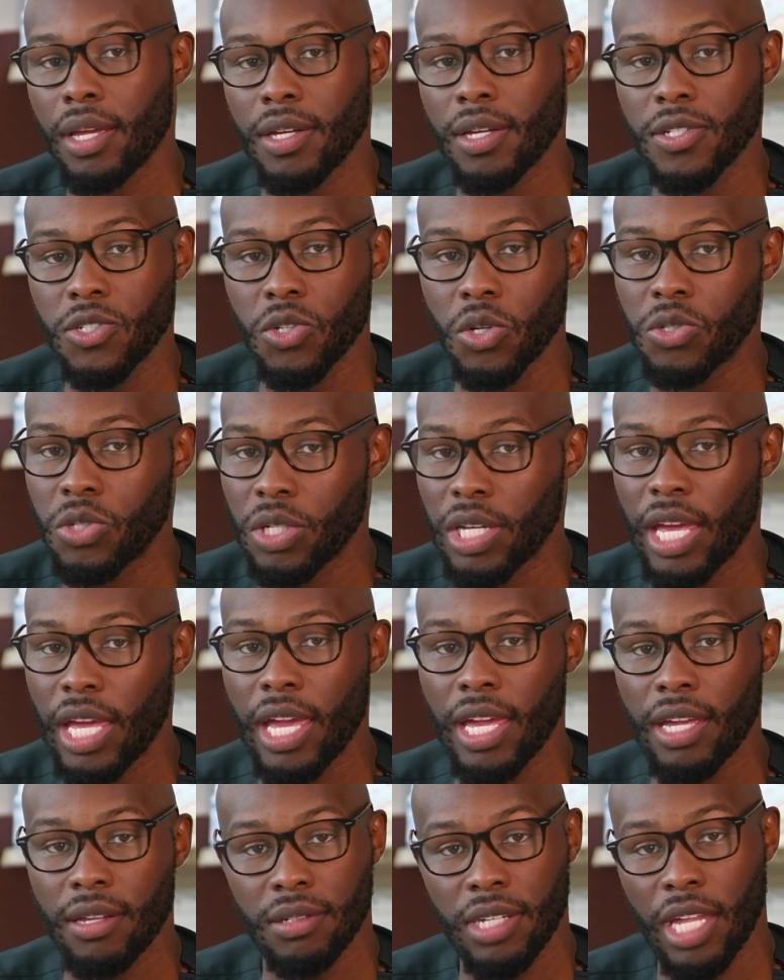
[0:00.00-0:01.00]
So
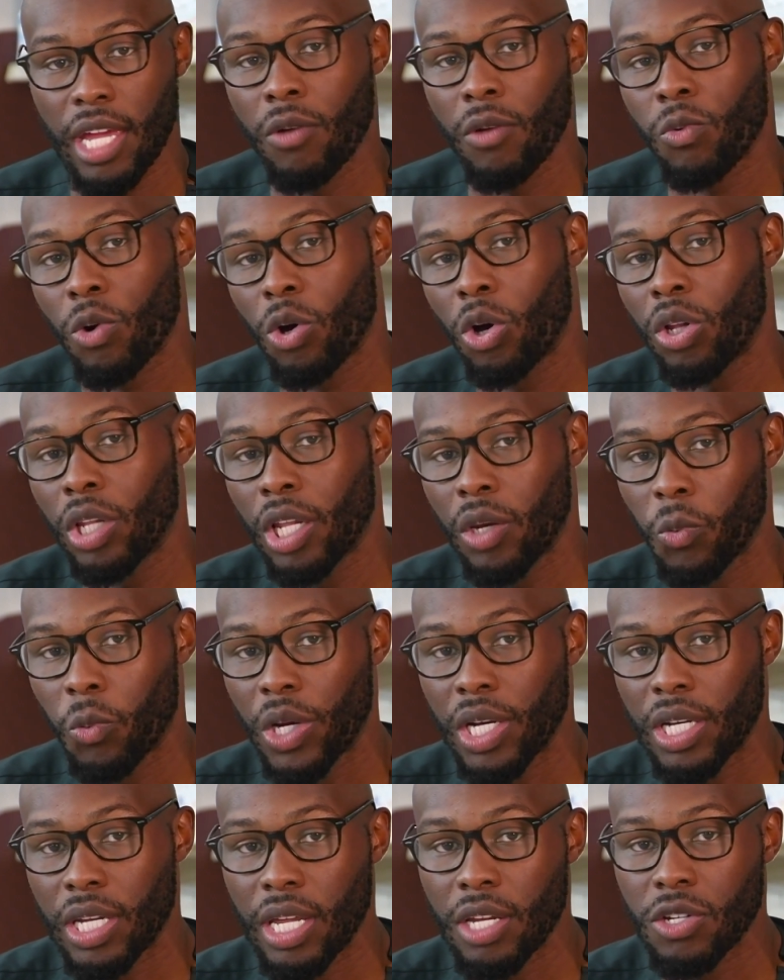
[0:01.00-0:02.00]
today, their role and
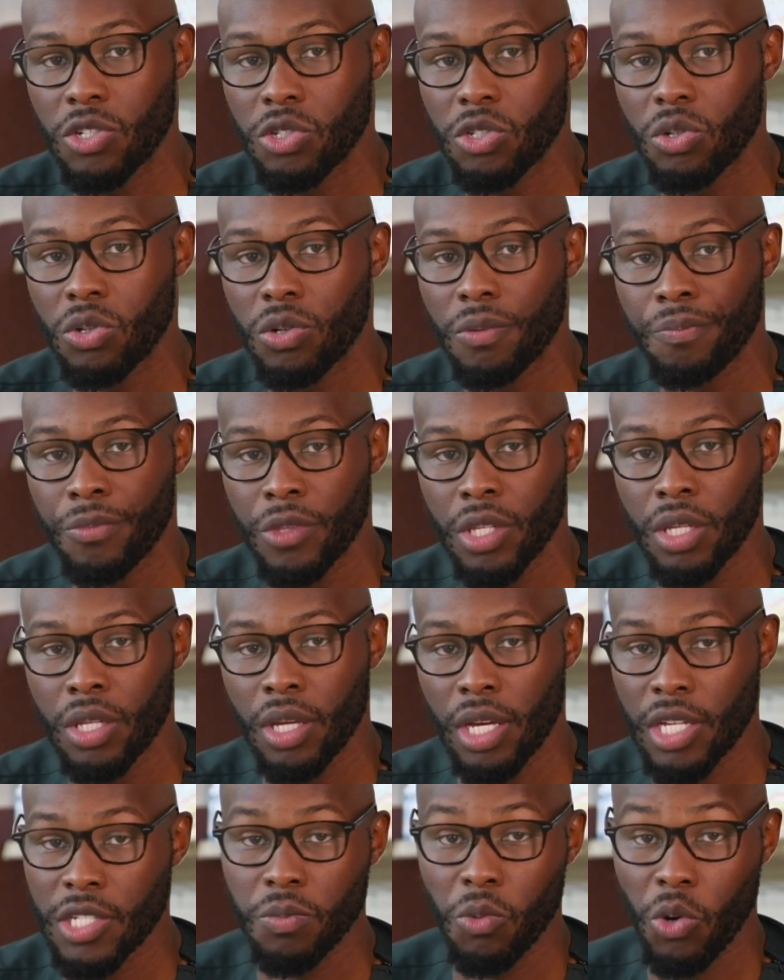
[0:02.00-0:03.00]
what they do
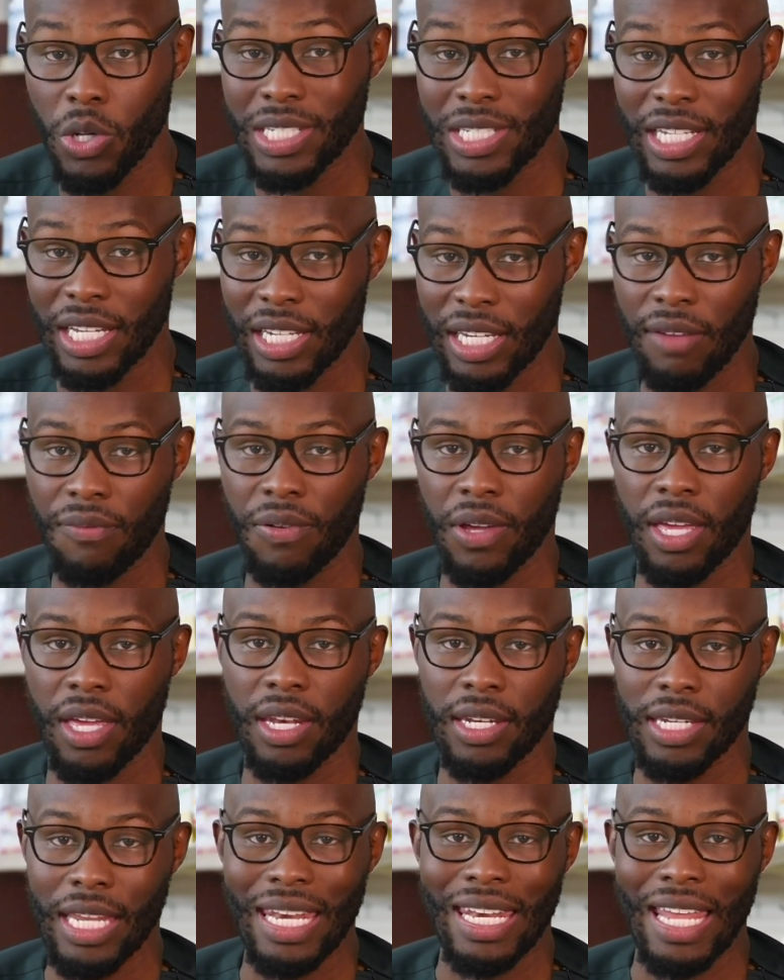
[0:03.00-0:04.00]
is more
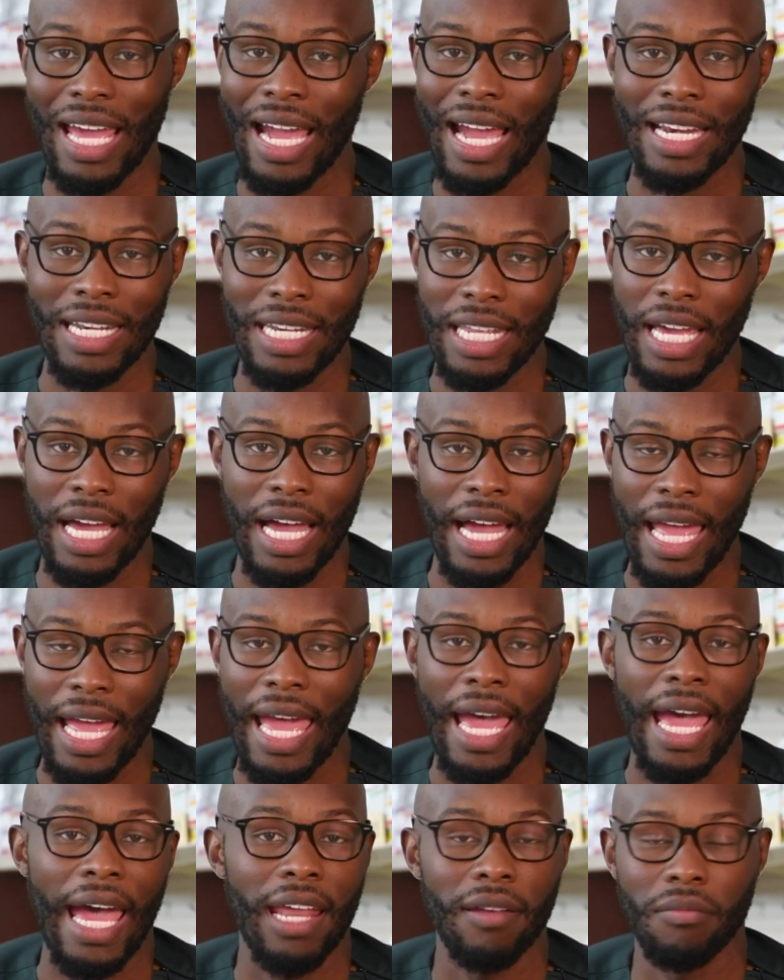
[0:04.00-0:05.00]
significant than the idea I
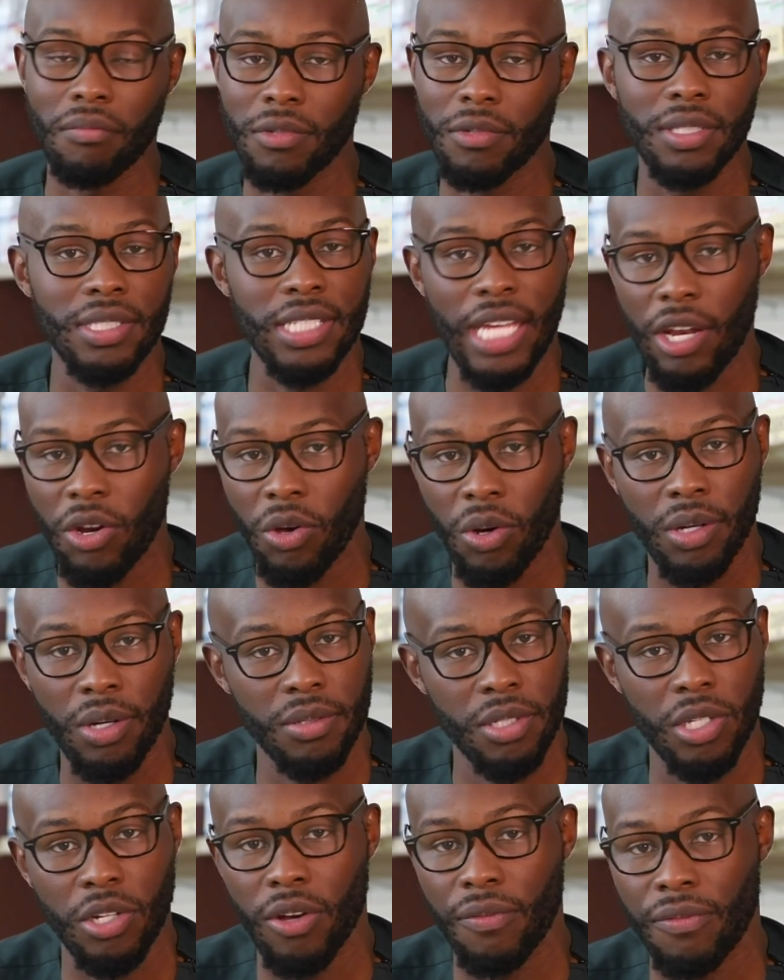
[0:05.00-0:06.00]
had 10 or
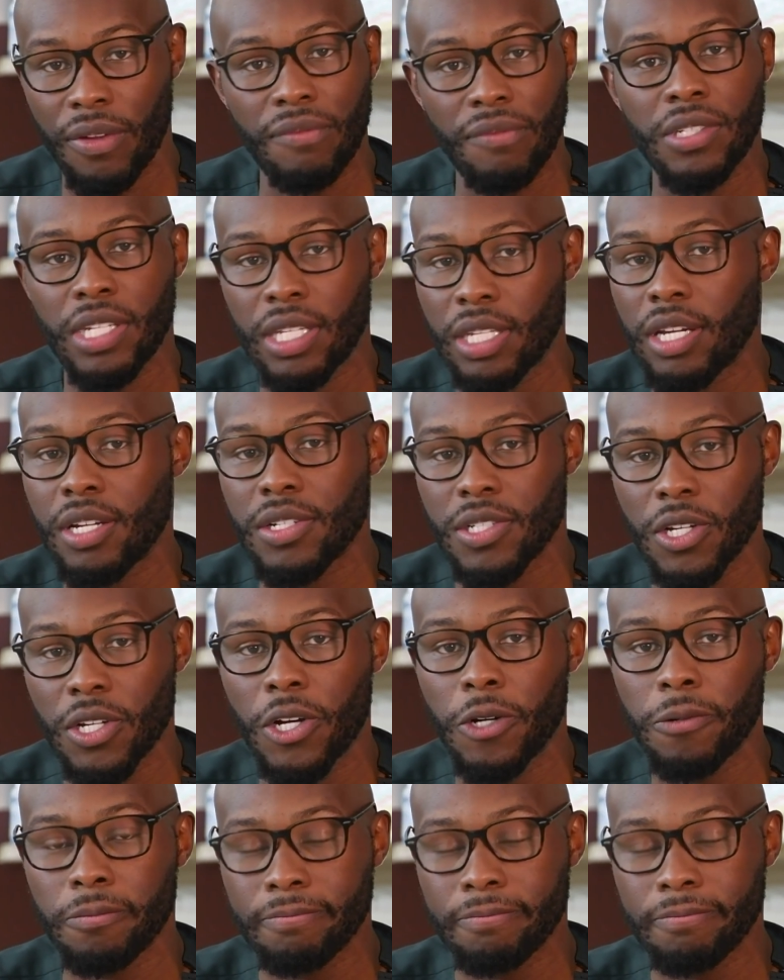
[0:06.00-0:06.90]
15 years ago.